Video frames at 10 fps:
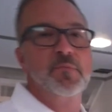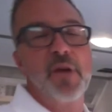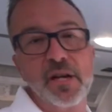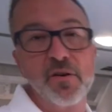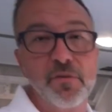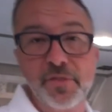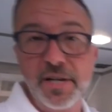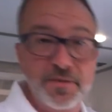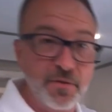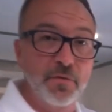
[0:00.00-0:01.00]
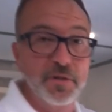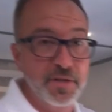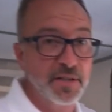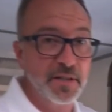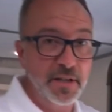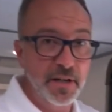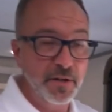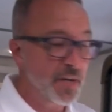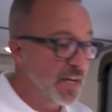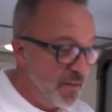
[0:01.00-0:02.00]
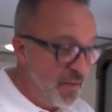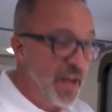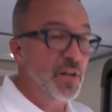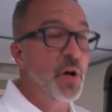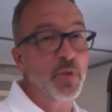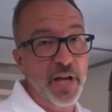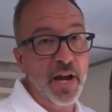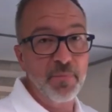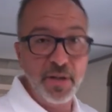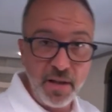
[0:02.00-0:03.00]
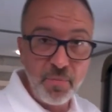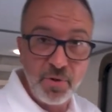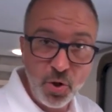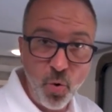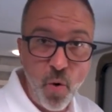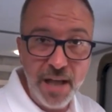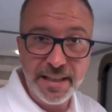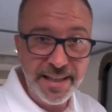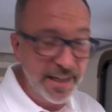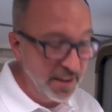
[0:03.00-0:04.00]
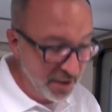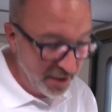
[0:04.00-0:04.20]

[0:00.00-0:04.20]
making RVs for over 60 years. They know camping and they put quality in their